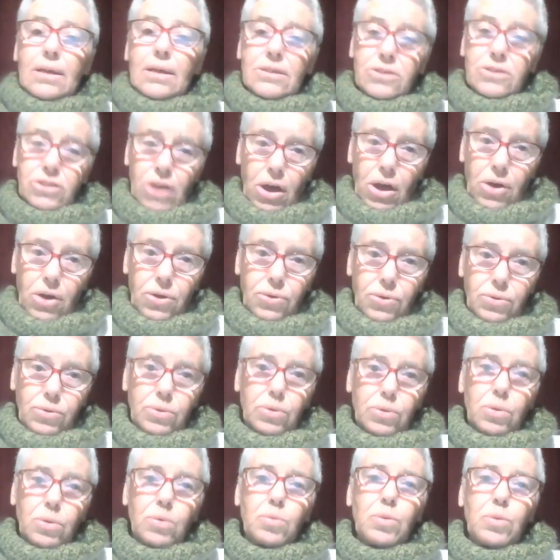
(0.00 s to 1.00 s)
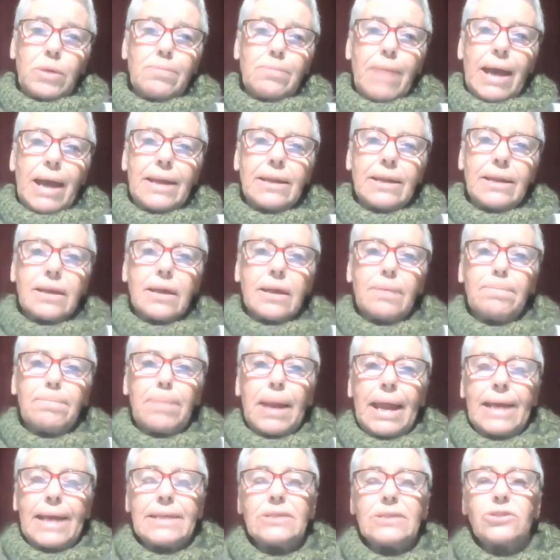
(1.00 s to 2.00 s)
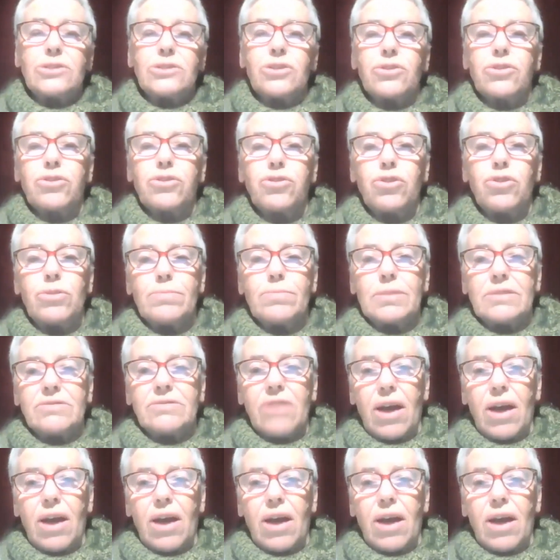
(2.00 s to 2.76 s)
So we made a complaint to the Human